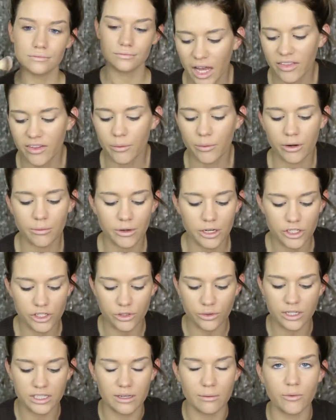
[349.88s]
And then what I'm going to
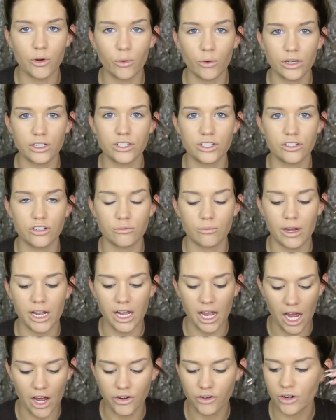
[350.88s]
do is I'm going to do
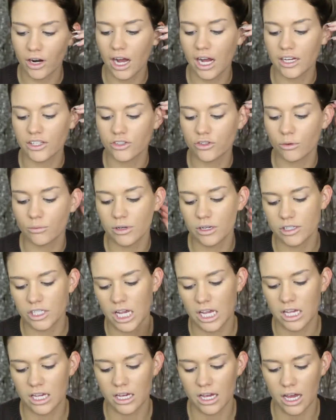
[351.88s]
my under eyes. So I'm going to
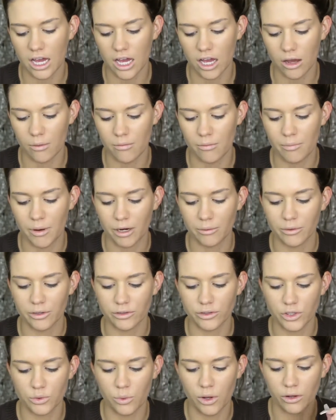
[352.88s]
take Bare
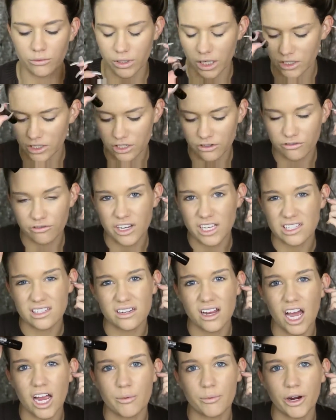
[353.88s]
Minerals Well Rested Face
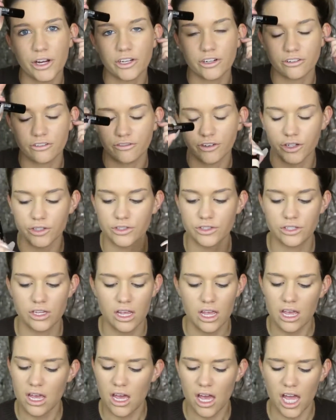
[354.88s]
and Eye Brightener first.
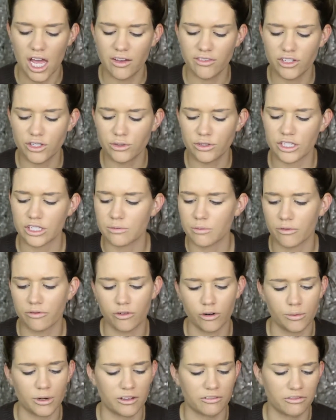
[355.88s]
I haven't used this
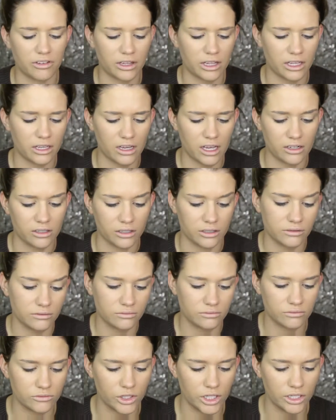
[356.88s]
before, but I feel like, I don't
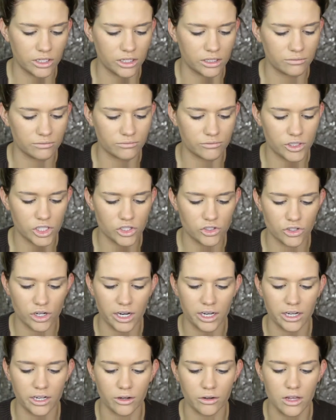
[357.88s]
know, why not? Let's
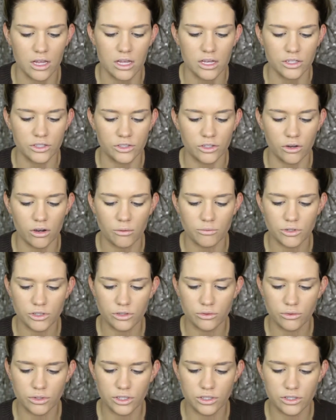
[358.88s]
try it out. So I'm
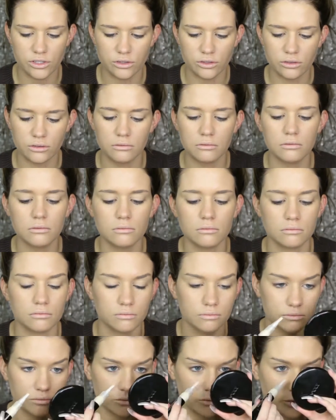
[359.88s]
just going to,
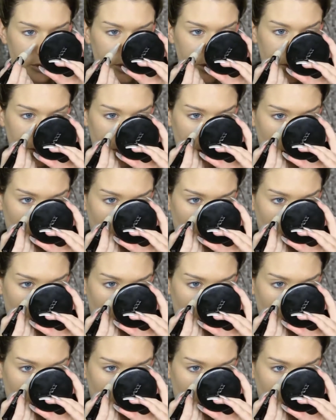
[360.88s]
weird.